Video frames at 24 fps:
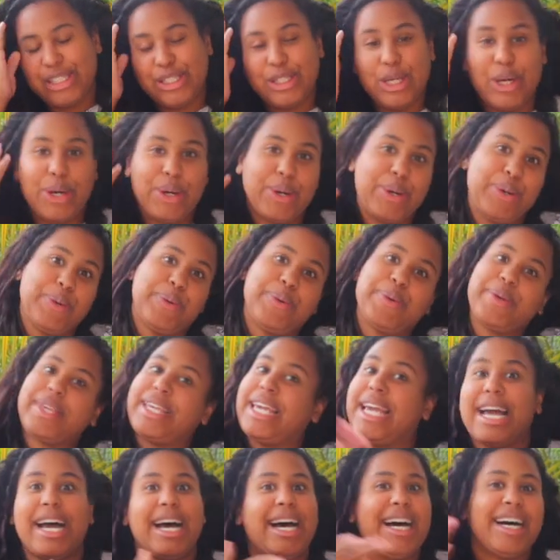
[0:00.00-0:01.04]
So
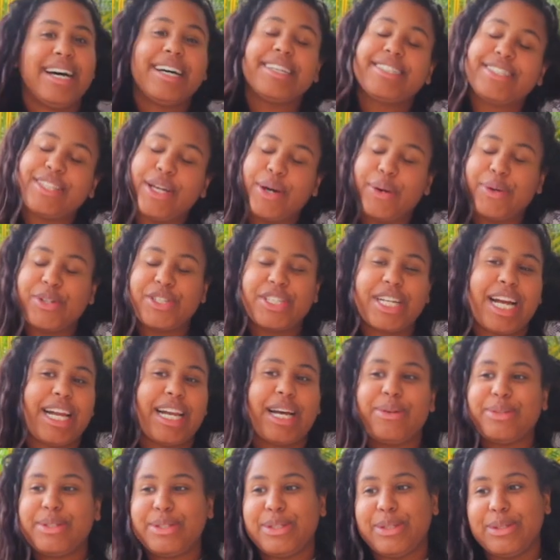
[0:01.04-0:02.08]
yeah, so shout
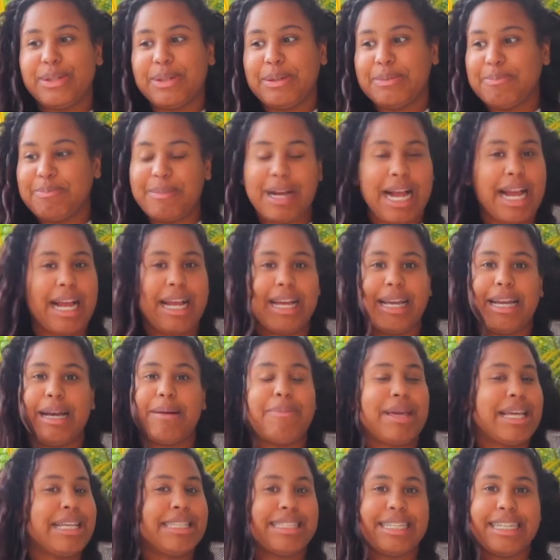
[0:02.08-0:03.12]
out to my
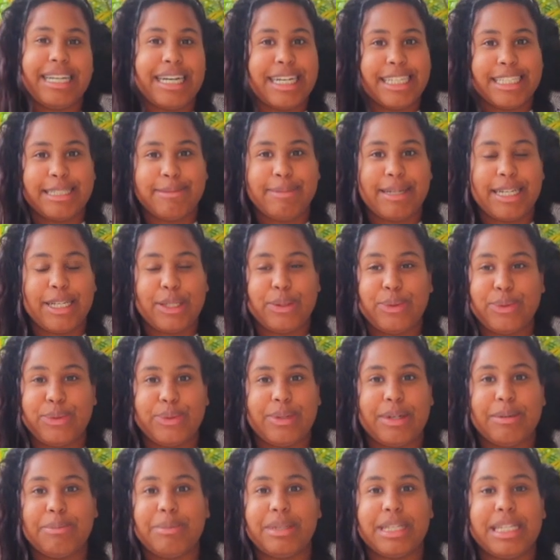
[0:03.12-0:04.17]
amazing husband, who
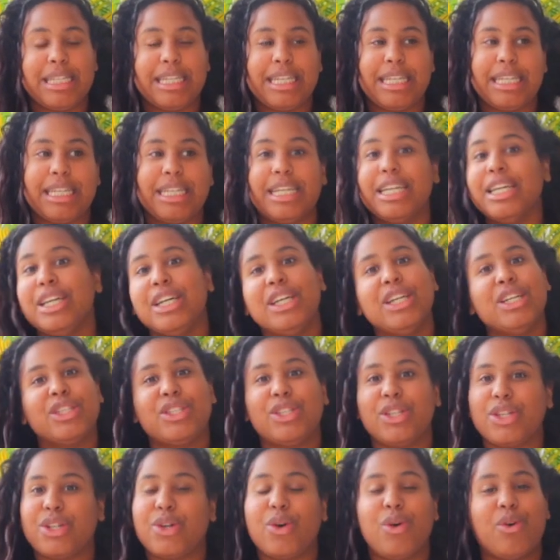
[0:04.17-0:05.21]
completely
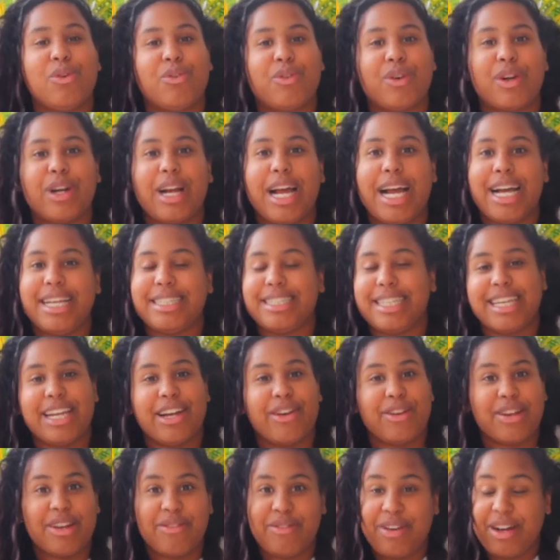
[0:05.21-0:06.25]
took over as the
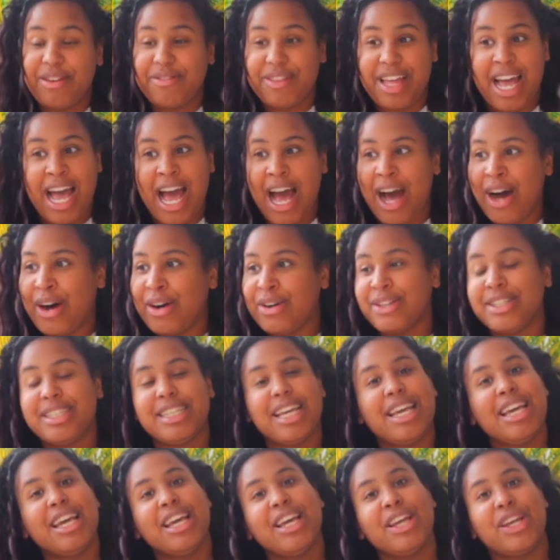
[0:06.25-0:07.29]
caregiver of the house.
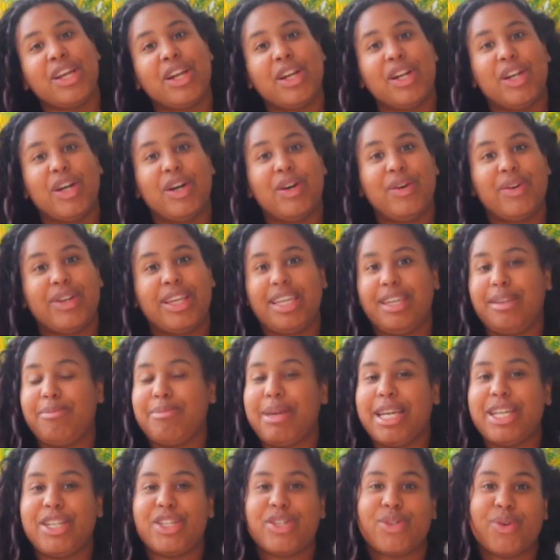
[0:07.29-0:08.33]
You know, he
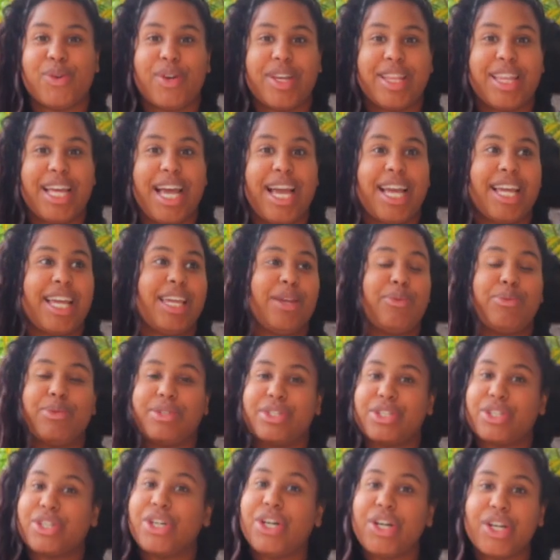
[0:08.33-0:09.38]
made sure that he
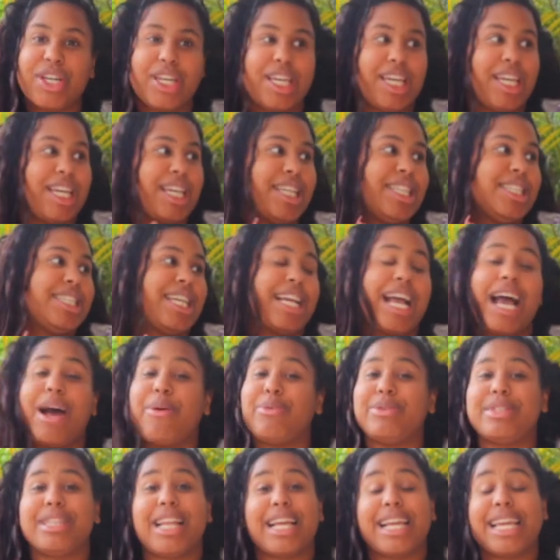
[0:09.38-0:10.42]
was cooking. I
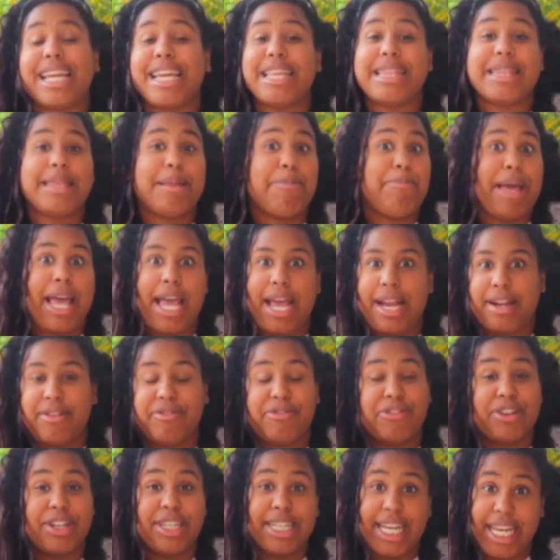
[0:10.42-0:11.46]
was like in the bed
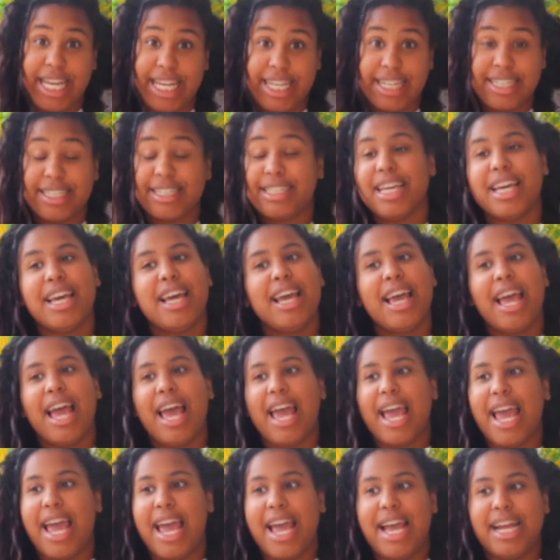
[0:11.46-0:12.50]
for days,
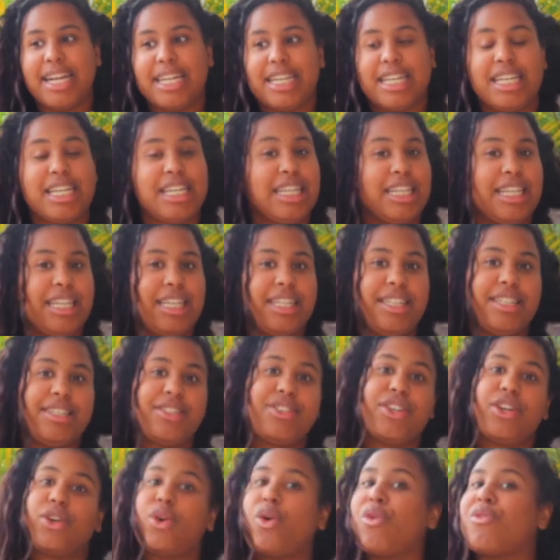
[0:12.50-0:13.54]
and he
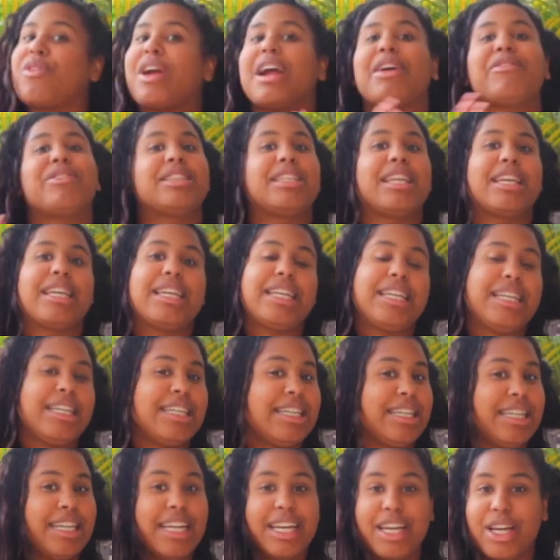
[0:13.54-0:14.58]
took over everything.
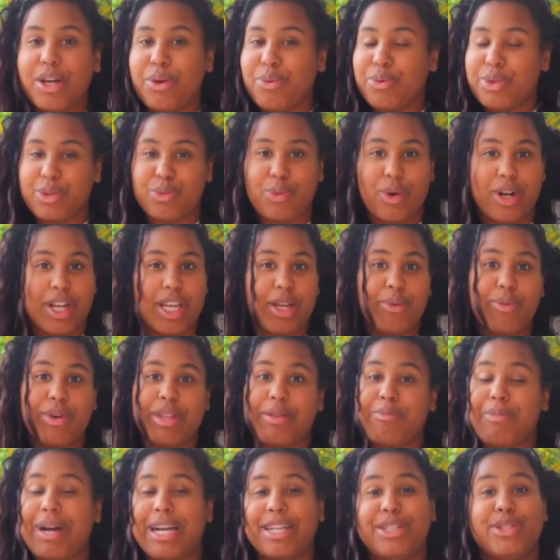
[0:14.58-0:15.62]
He was working
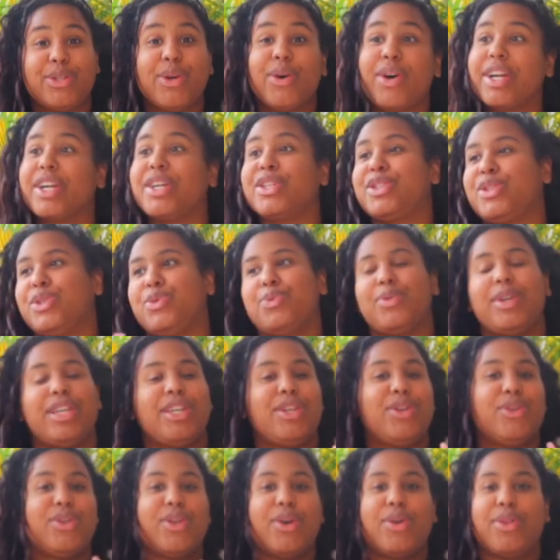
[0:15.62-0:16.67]
with my daughter,
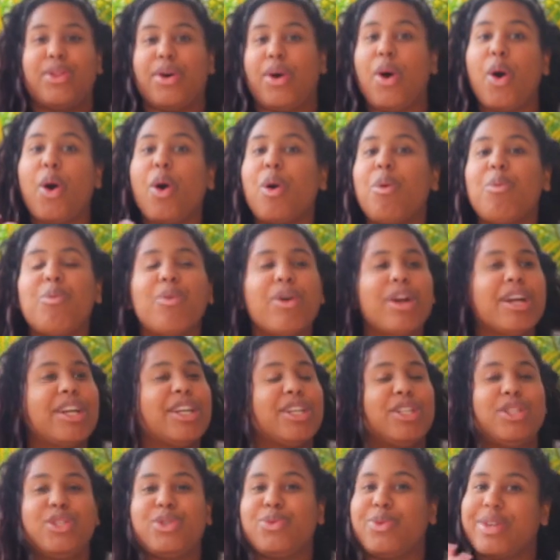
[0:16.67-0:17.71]
doing, you know, the homework
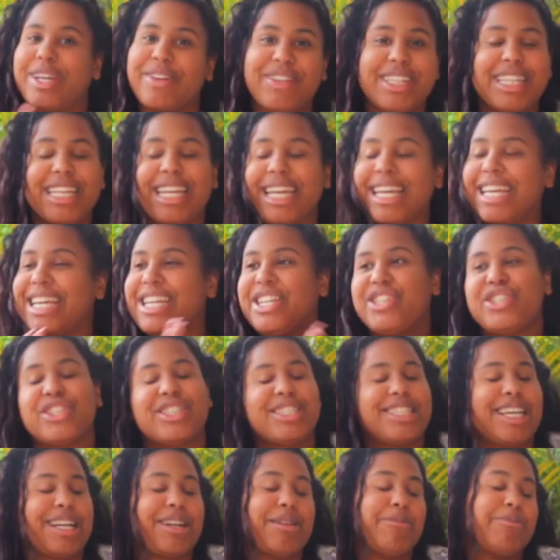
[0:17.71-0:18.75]
and doing everything. Like, he
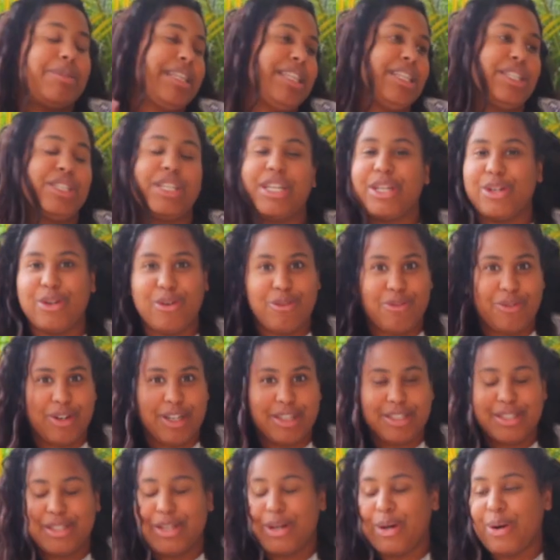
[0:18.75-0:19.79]
just like completely taken
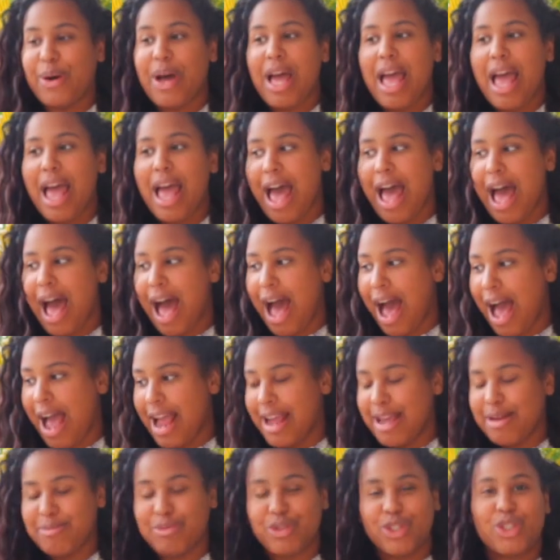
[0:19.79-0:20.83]
over. So I
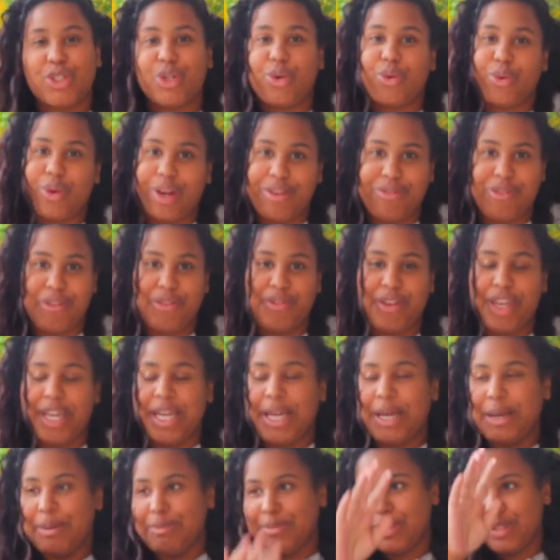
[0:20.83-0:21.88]
am just so grateful for
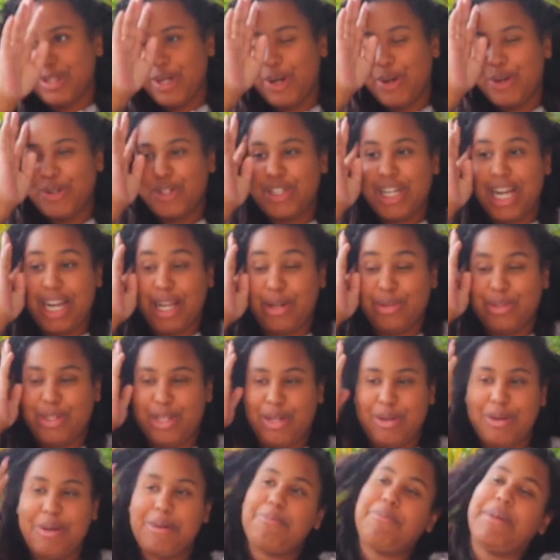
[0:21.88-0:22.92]
him. So shout out
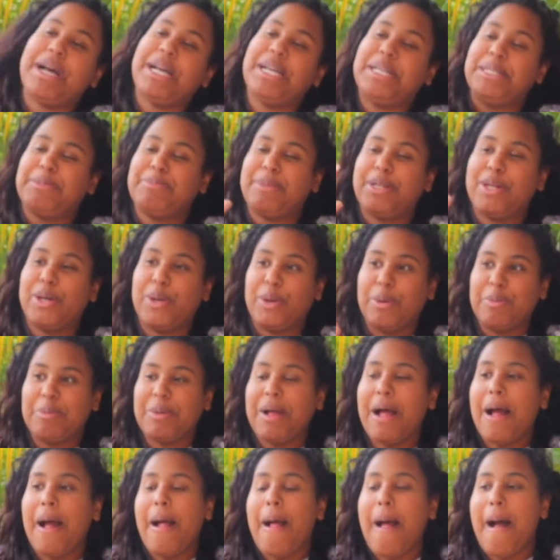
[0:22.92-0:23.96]
to my husband, Hope.
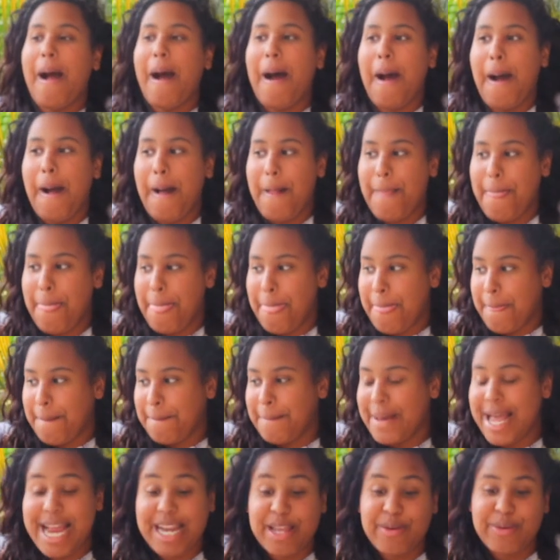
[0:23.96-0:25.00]

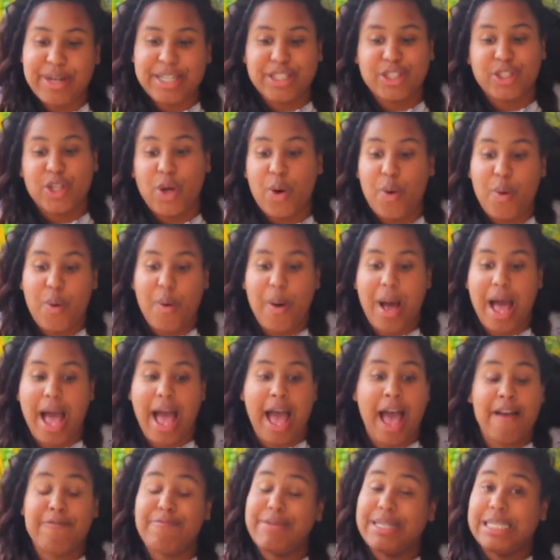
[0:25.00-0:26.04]
But anyway, so
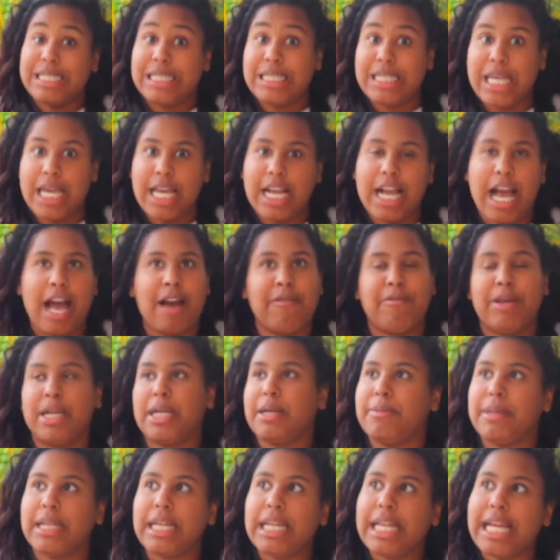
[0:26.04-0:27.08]
I've been sick. I've been
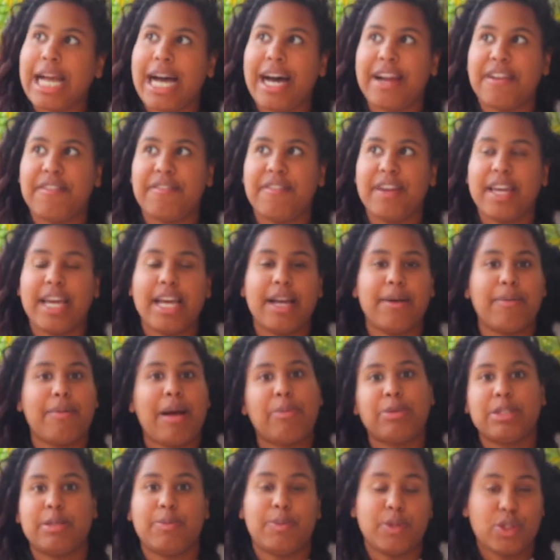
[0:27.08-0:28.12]
completely out of it. I
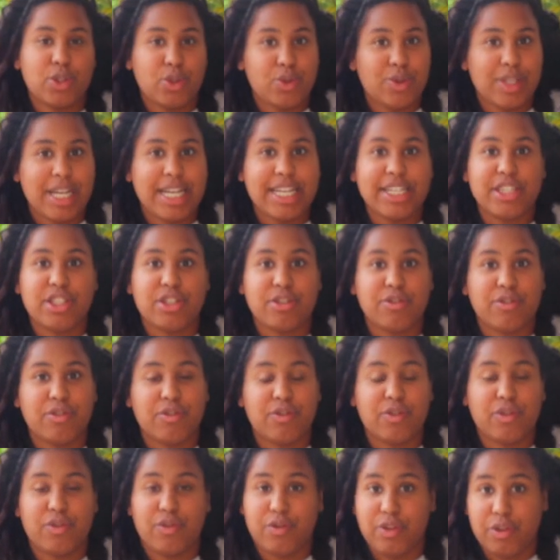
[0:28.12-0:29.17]
was supposed to do that
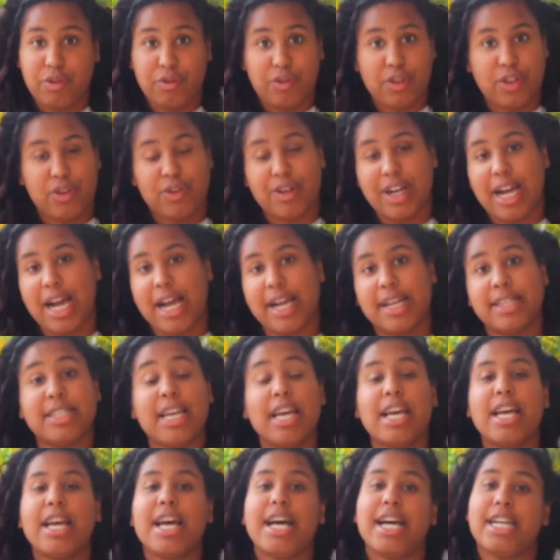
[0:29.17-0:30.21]
interview for you guys.
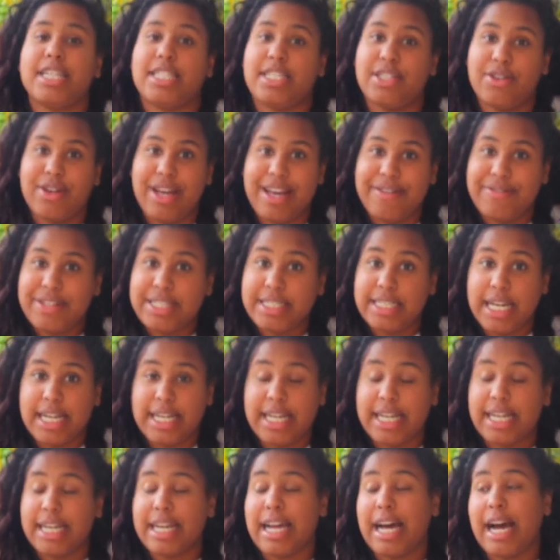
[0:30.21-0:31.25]
I still haven't done
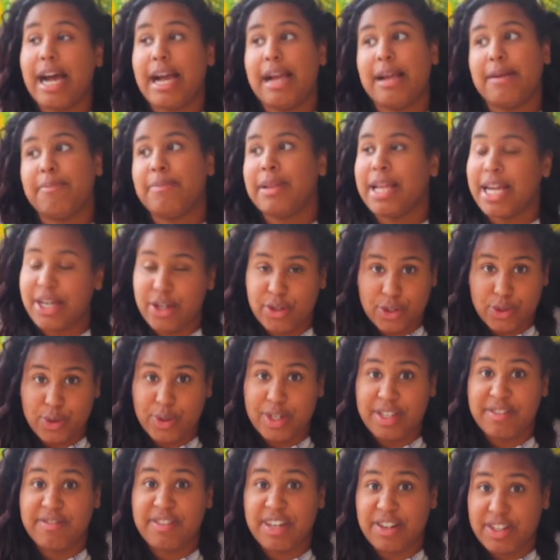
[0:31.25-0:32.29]
it. I plan on
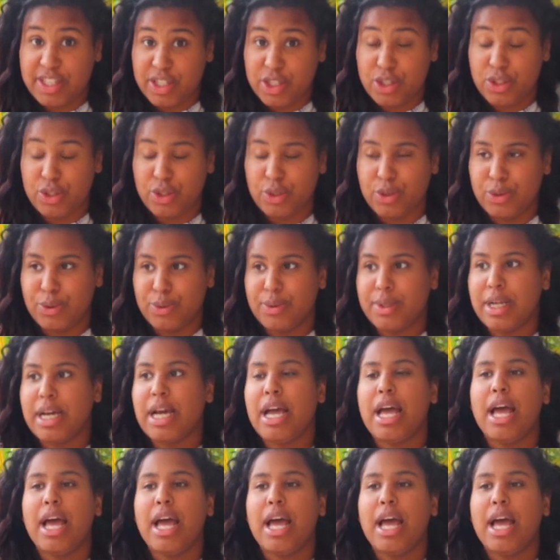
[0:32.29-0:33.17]
doing it very soon.